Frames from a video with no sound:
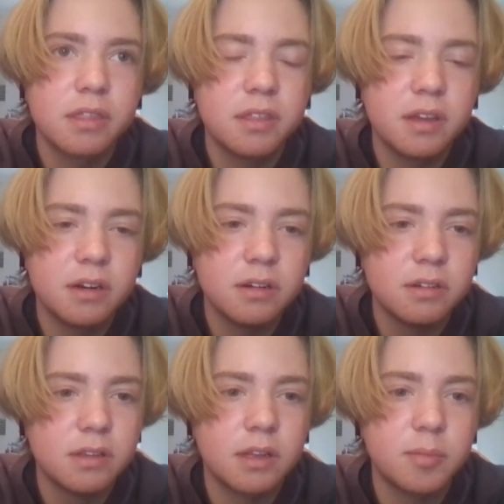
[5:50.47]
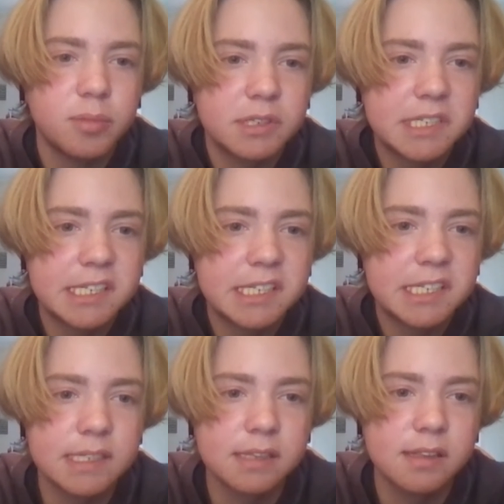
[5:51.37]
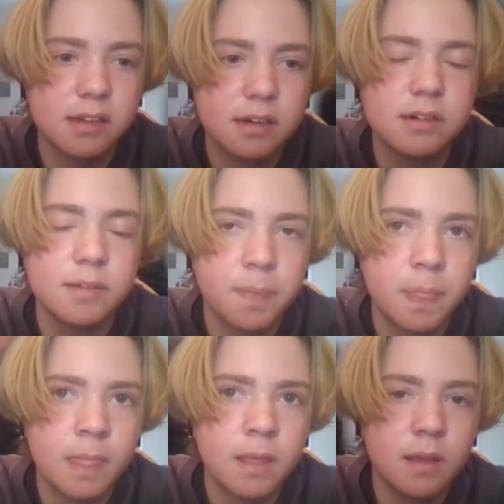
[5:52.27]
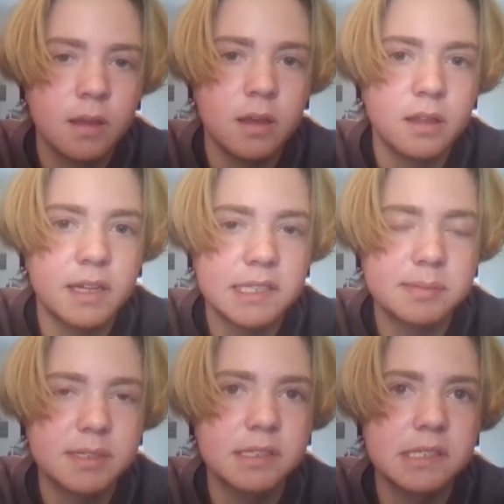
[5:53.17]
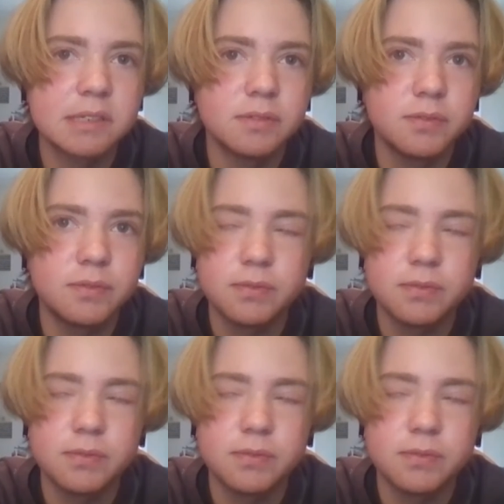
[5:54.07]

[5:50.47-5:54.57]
theatre, like procedures in theatre, and that's because of